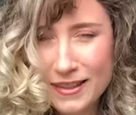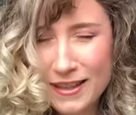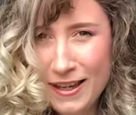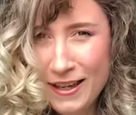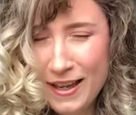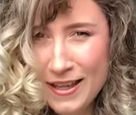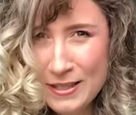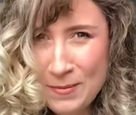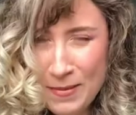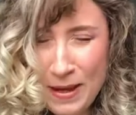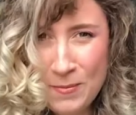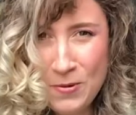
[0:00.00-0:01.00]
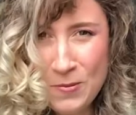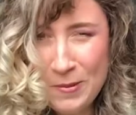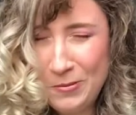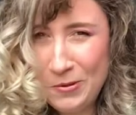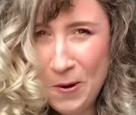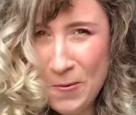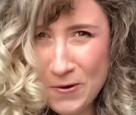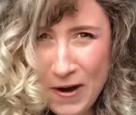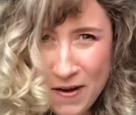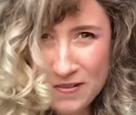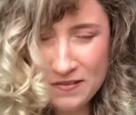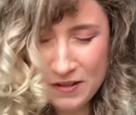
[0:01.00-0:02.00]
I guess I better put my proper
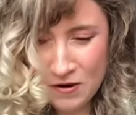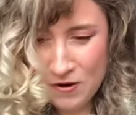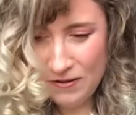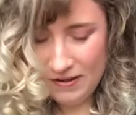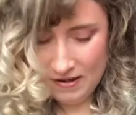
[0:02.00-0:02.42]
outfit on.